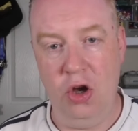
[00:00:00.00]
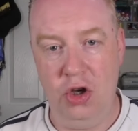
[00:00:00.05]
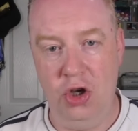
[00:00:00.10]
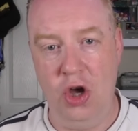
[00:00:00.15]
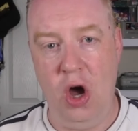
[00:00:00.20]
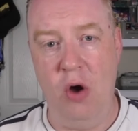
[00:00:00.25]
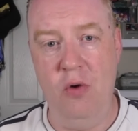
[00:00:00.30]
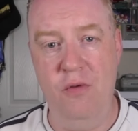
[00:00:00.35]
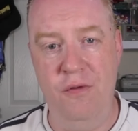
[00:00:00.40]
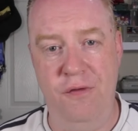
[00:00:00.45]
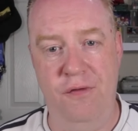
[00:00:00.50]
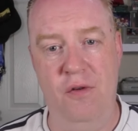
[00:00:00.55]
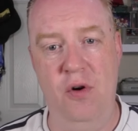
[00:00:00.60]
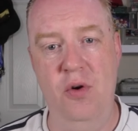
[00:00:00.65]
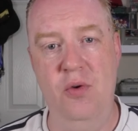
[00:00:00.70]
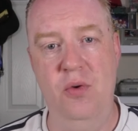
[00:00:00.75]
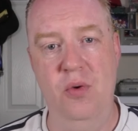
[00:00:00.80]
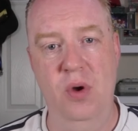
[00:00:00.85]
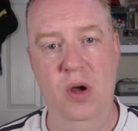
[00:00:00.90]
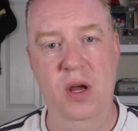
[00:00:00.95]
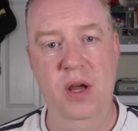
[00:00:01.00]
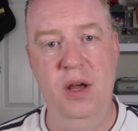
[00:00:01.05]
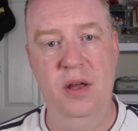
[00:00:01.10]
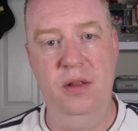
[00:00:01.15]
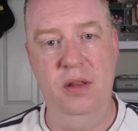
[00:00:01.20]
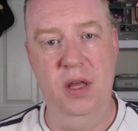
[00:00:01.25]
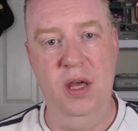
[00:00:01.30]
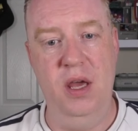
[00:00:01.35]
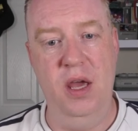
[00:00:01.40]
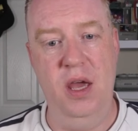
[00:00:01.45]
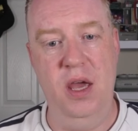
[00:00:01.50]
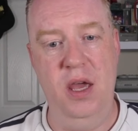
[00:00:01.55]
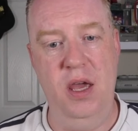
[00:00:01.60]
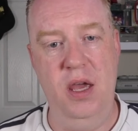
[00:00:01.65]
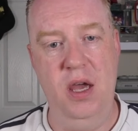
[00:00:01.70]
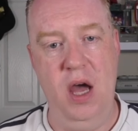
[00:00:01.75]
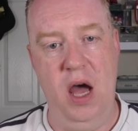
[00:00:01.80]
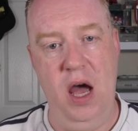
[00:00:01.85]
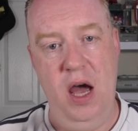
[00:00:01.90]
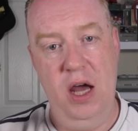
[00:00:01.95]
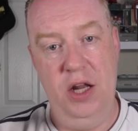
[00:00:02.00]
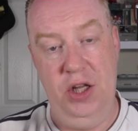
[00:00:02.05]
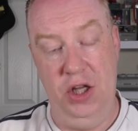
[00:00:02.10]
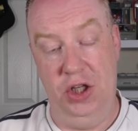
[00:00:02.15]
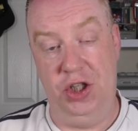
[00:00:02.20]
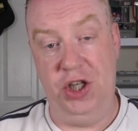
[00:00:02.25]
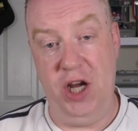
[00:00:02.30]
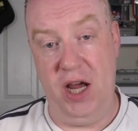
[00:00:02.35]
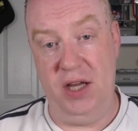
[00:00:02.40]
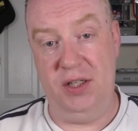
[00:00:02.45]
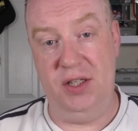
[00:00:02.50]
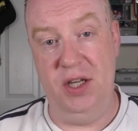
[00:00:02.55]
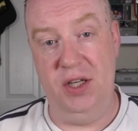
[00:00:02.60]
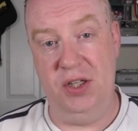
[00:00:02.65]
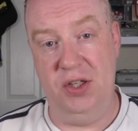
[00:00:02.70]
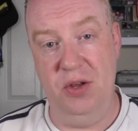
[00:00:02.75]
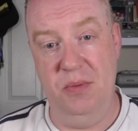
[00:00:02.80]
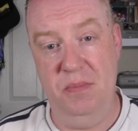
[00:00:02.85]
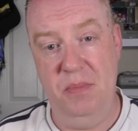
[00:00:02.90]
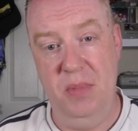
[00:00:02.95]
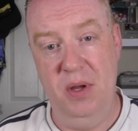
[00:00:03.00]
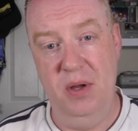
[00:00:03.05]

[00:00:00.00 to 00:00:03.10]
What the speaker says: go through the chat system.